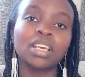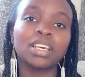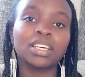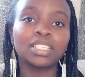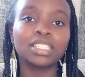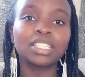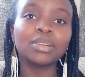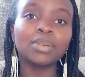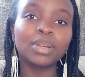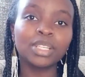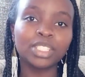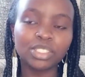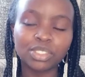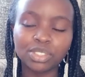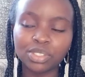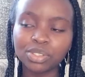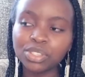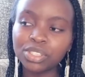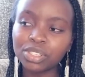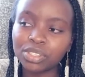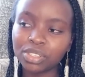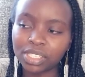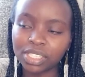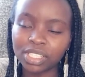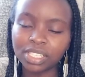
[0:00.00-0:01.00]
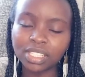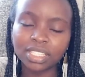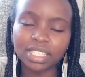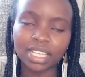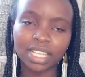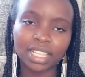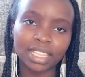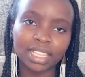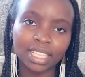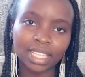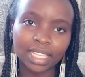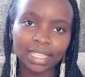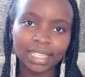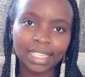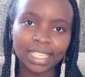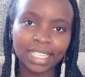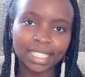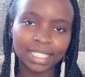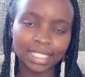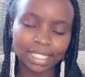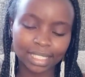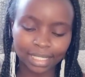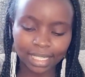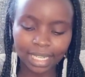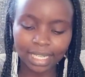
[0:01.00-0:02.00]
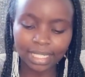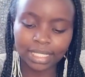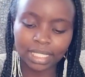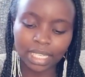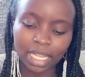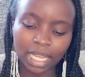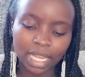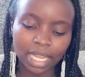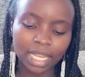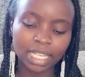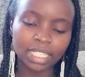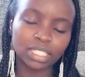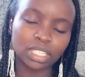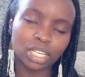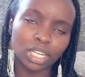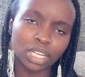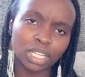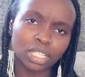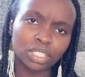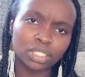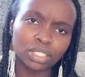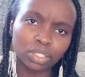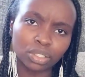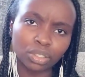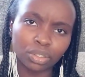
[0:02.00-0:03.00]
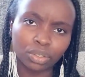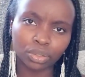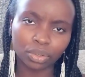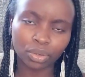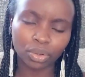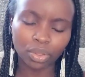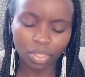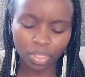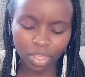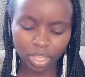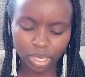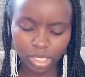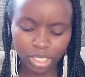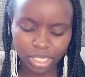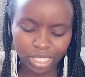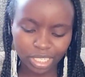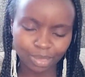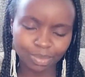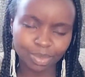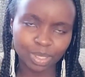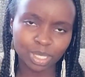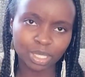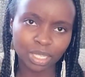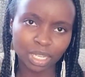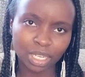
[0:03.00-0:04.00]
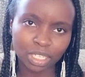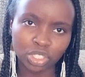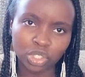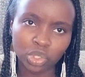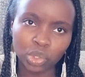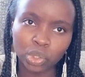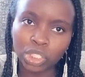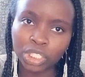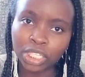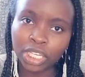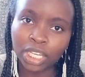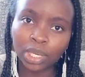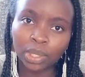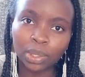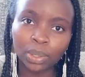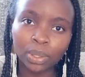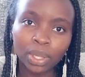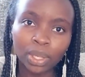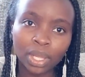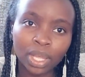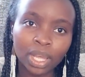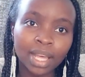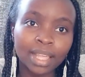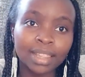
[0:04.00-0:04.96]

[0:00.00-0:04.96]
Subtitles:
See, when you do your nails and then it start as your nails grow, the tips start to yellow.